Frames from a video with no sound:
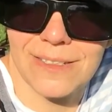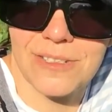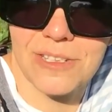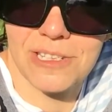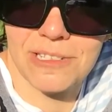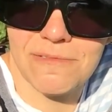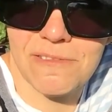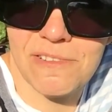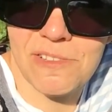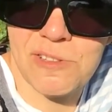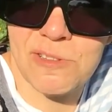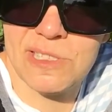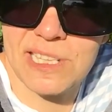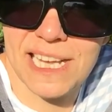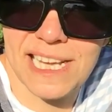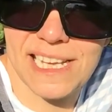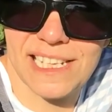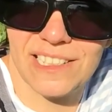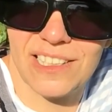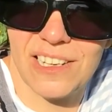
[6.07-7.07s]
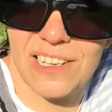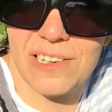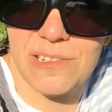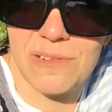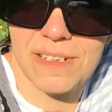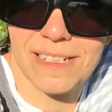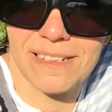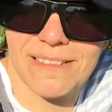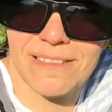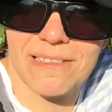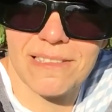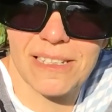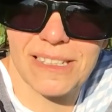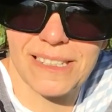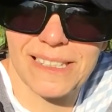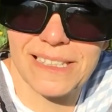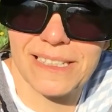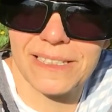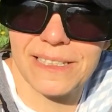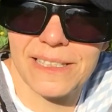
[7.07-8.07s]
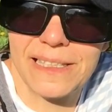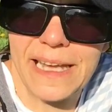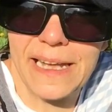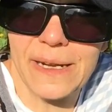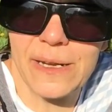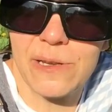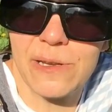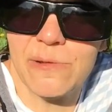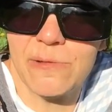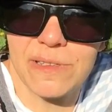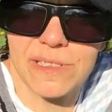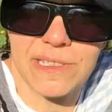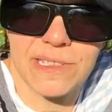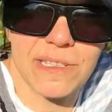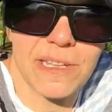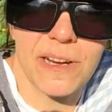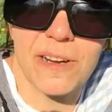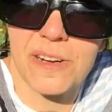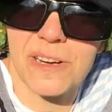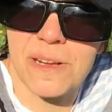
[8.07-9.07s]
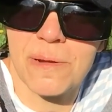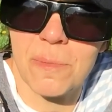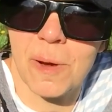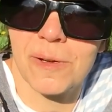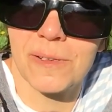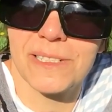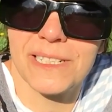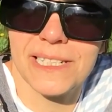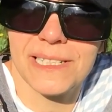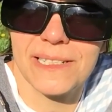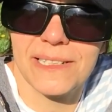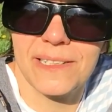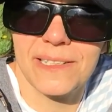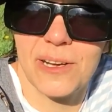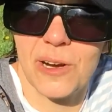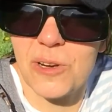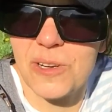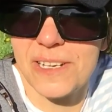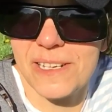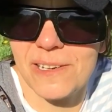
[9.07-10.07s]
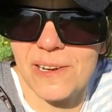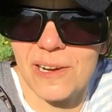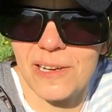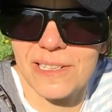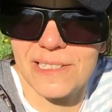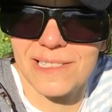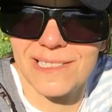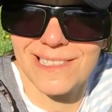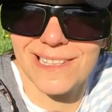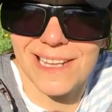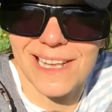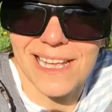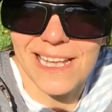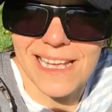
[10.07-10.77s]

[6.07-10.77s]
Just want to say hello, and I thought I'd tell you a story about Goldilocks.